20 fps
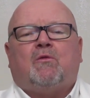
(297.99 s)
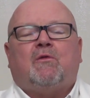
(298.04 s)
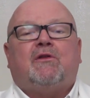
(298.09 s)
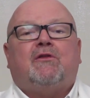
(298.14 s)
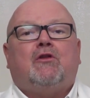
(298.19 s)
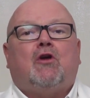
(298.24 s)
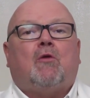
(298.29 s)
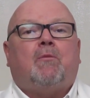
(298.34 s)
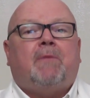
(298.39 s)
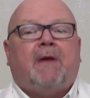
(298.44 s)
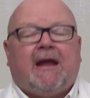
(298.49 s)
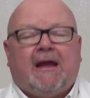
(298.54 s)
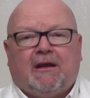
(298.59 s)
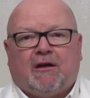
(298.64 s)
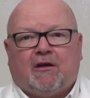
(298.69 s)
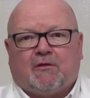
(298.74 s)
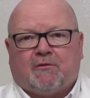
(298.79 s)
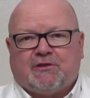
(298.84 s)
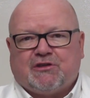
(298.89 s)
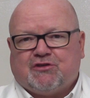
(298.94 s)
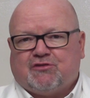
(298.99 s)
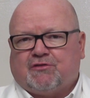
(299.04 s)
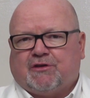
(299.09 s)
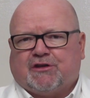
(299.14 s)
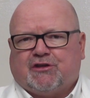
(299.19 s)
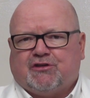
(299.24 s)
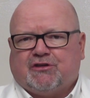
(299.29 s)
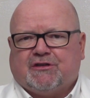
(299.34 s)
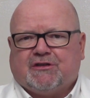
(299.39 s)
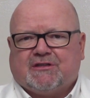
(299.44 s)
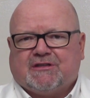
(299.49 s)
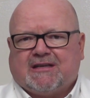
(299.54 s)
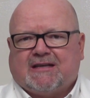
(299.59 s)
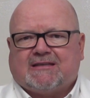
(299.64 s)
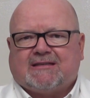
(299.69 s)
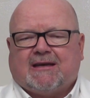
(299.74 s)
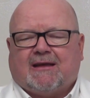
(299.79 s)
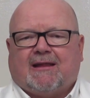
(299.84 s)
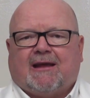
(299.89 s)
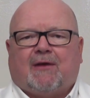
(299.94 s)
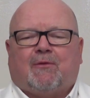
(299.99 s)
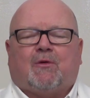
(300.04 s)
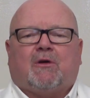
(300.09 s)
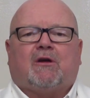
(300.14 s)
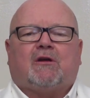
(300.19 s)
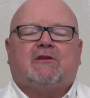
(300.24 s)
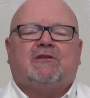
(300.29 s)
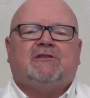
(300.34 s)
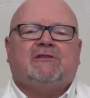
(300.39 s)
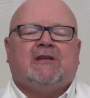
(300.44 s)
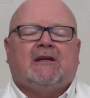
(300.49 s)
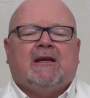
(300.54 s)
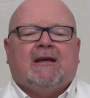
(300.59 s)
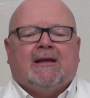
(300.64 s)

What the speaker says: with no pain or restrictions. That's how that works.